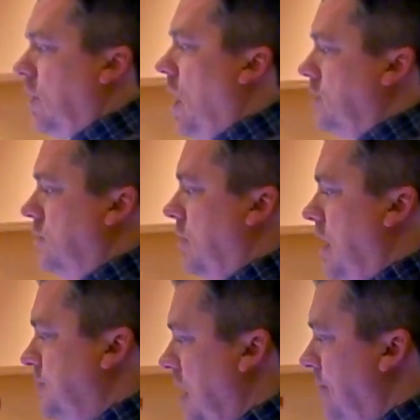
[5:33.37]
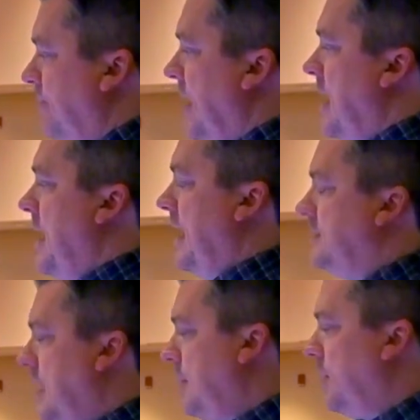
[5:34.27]
the console comes up
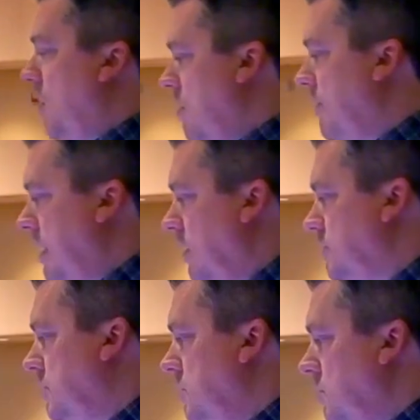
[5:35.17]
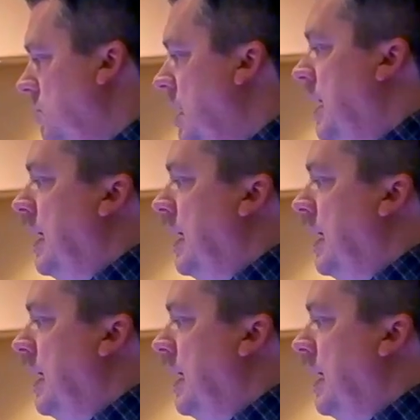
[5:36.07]
is I'm going to go over here to